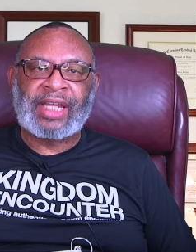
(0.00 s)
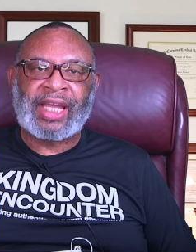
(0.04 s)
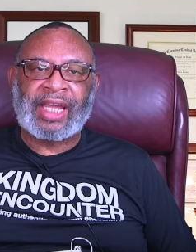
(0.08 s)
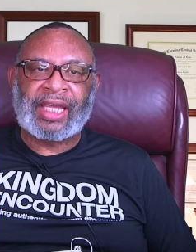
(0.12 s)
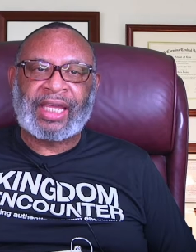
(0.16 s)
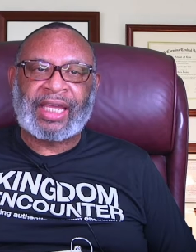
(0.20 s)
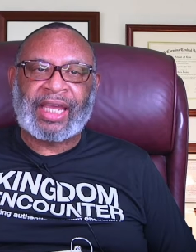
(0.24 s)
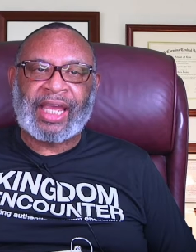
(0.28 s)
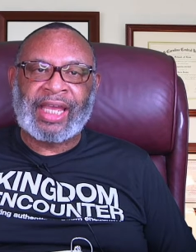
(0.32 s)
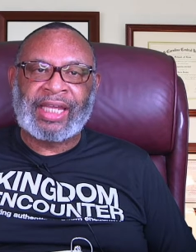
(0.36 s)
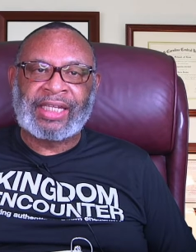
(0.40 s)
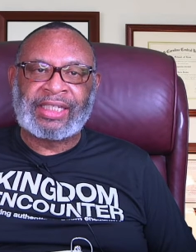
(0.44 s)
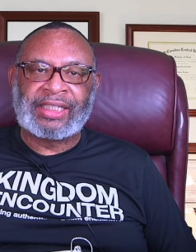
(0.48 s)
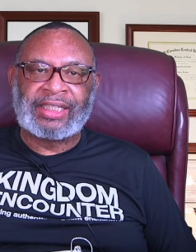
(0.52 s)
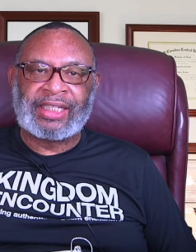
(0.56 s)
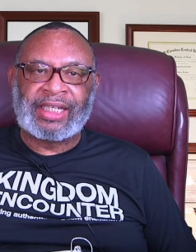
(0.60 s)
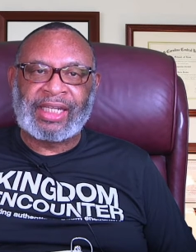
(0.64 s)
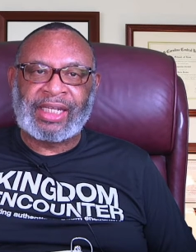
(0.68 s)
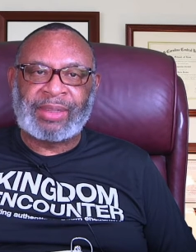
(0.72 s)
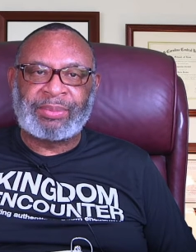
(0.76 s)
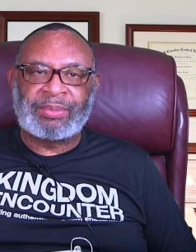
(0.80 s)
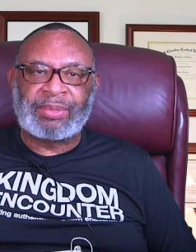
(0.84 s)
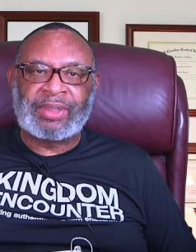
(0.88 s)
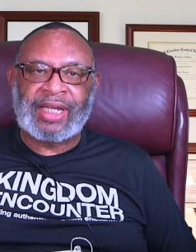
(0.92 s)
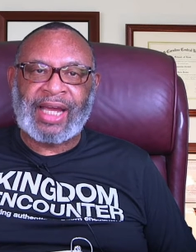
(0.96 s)
take a
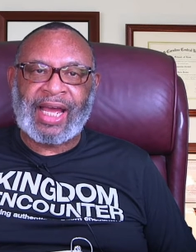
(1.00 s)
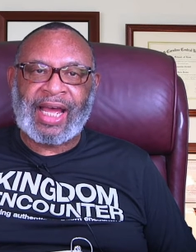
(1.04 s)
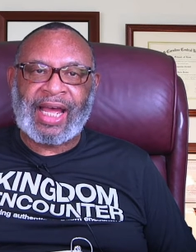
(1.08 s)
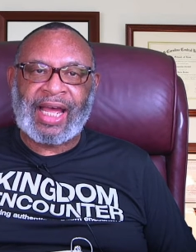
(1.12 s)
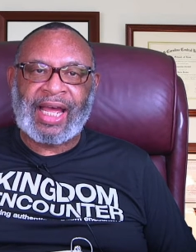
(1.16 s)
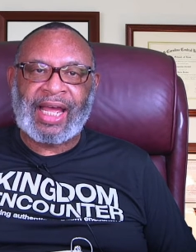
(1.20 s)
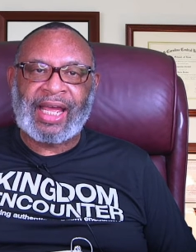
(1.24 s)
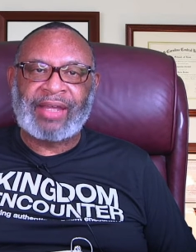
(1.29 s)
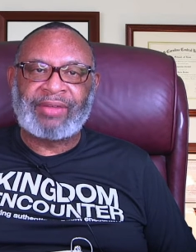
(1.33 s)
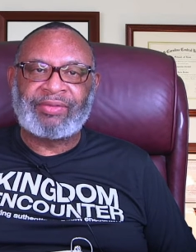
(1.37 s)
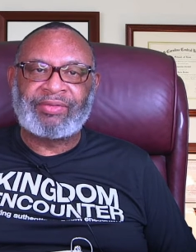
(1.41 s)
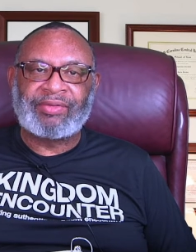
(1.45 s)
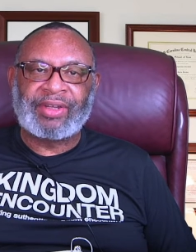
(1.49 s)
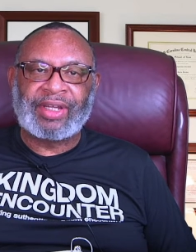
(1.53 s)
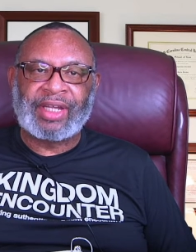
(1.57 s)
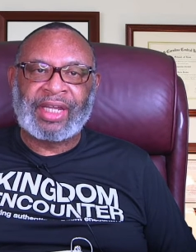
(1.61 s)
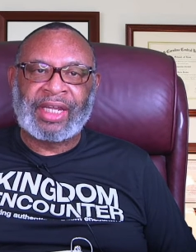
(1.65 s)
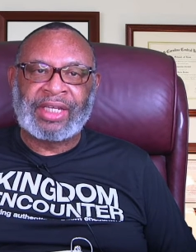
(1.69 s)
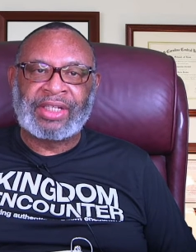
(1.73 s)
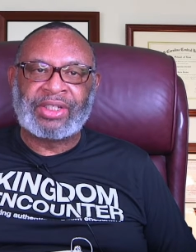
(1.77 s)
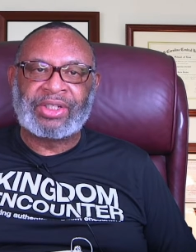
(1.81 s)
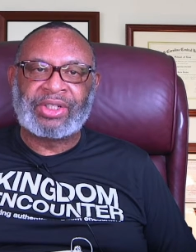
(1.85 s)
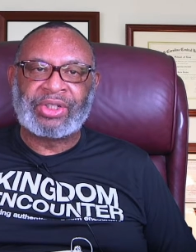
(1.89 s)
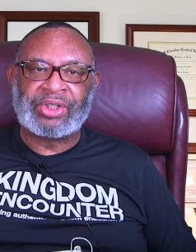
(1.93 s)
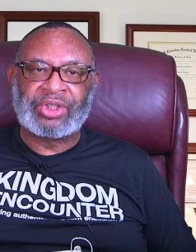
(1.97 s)
deep dive
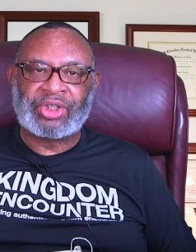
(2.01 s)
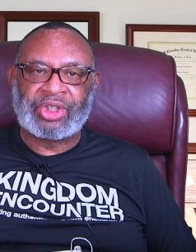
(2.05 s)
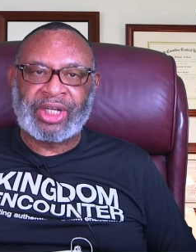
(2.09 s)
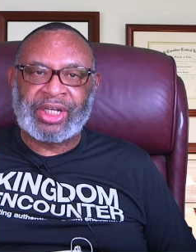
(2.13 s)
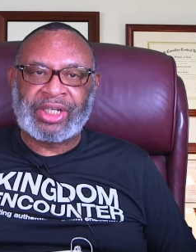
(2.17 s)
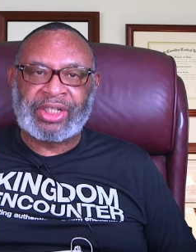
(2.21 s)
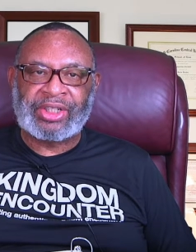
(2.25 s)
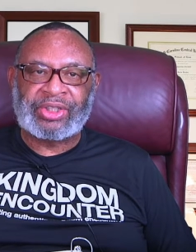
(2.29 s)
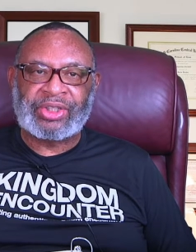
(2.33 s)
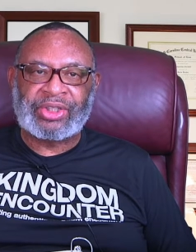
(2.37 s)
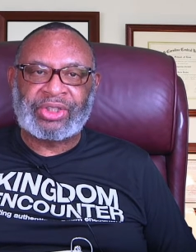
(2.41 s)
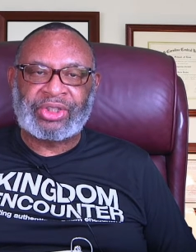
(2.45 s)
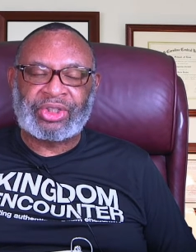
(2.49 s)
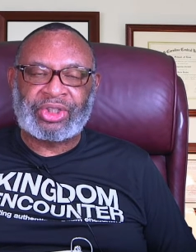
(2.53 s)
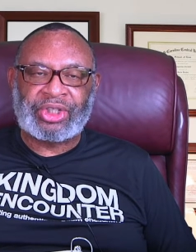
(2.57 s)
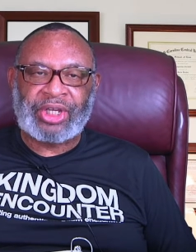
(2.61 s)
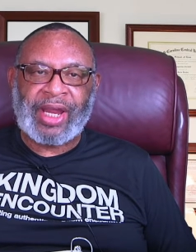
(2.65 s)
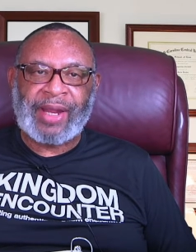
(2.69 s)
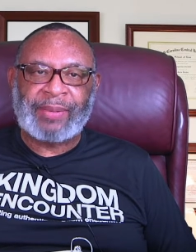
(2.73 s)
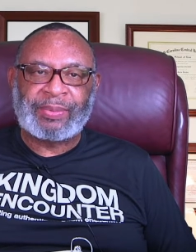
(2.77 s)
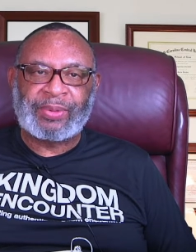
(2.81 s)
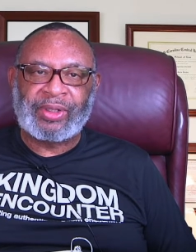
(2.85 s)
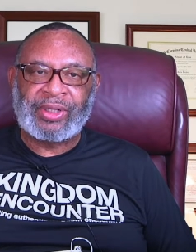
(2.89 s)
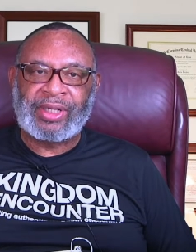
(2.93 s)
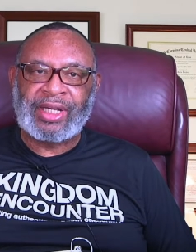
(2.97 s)
into Genesis
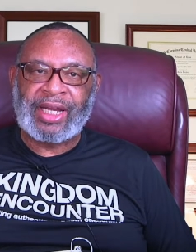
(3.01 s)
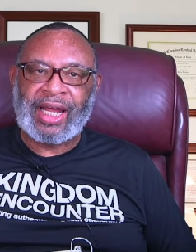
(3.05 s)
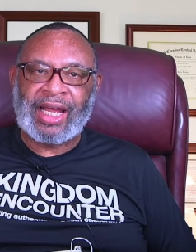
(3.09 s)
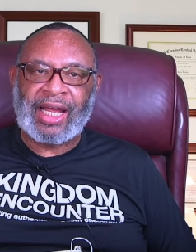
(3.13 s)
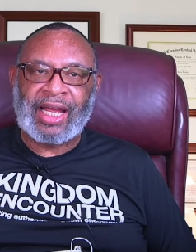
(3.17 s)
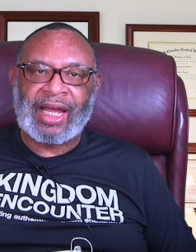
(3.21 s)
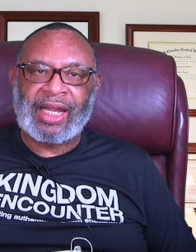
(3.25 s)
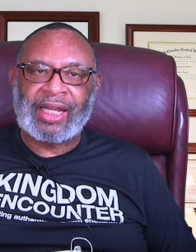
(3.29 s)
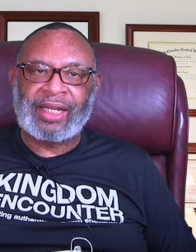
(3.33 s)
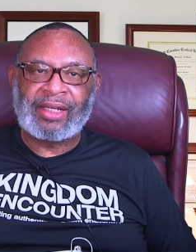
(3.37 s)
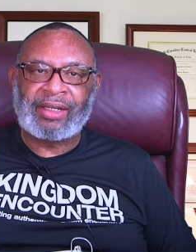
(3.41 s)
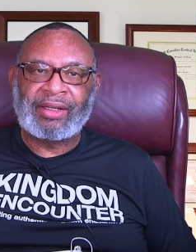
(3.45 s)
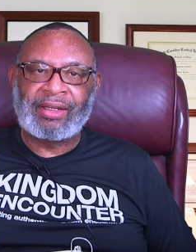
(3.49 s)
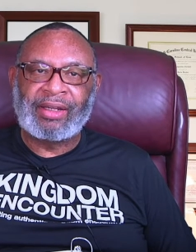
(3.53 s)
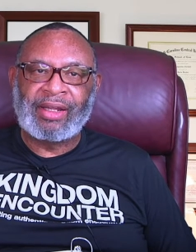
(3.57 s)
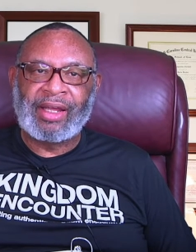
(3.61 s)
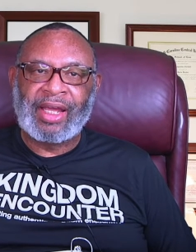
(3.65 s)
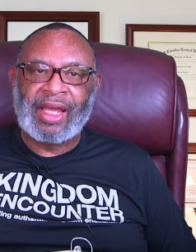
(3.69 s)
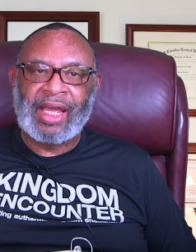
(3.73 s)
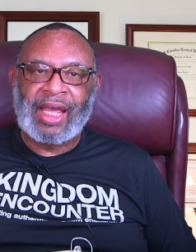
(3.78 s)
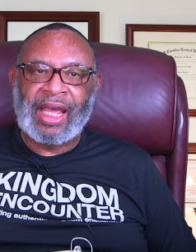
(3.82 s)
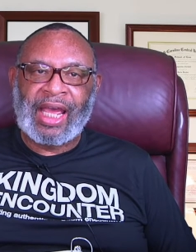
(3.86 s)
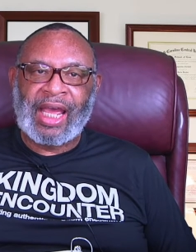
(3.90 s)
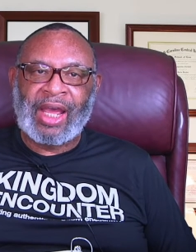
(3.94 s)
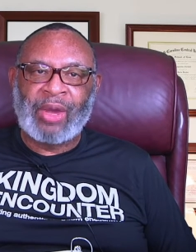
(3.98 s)
chapter 9,
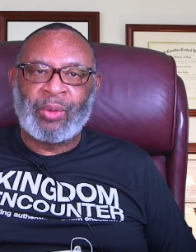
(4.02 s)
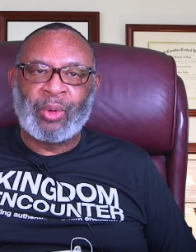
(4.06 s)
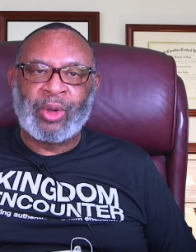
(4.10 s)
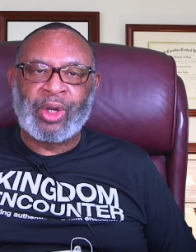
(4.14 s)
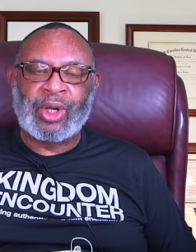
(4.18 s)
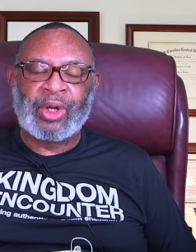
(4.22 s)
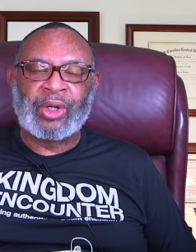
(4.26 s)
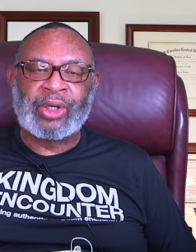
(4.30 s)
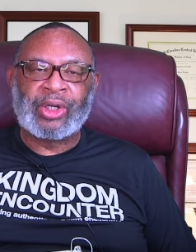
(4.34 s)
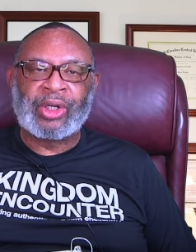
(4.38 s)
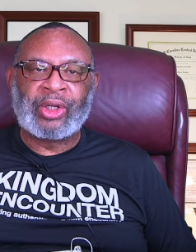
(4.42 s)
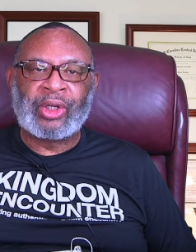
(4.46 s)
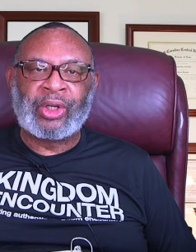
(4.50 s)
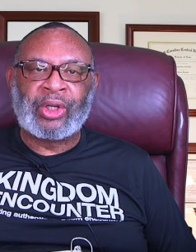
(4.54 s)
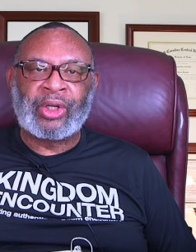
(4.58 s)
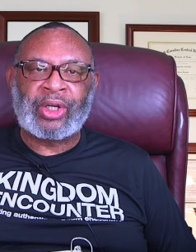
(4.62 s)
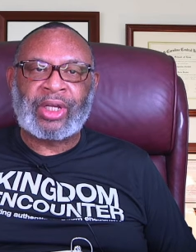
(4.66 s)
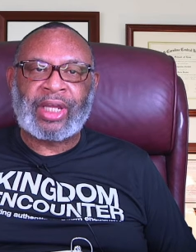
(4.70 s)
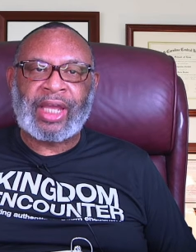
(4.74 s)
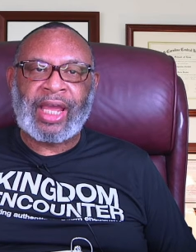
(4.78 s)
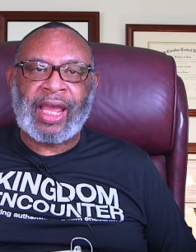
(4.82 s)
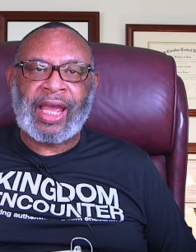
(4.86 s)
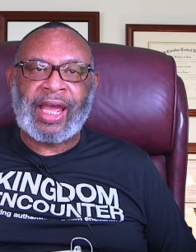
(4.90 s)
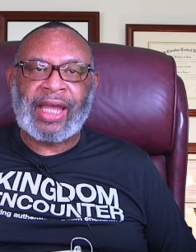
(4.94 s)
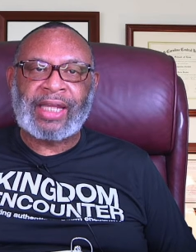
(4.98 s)
and we're going to
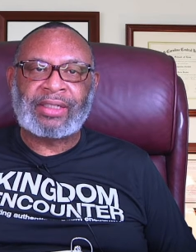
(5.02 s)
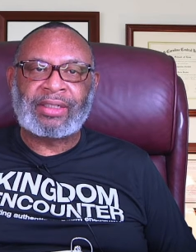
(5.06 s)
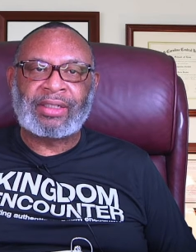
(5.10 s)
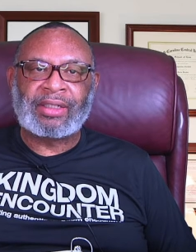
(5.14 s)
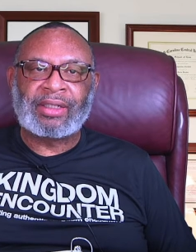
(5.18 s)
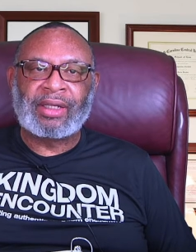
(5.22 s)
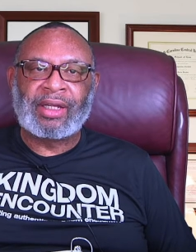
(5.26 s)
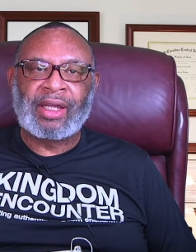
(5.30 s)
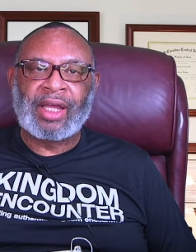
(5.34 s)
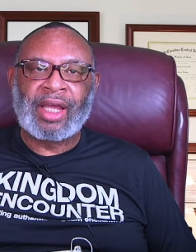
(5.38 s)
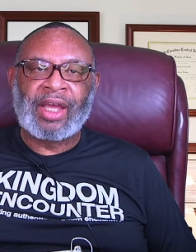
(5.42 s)
look at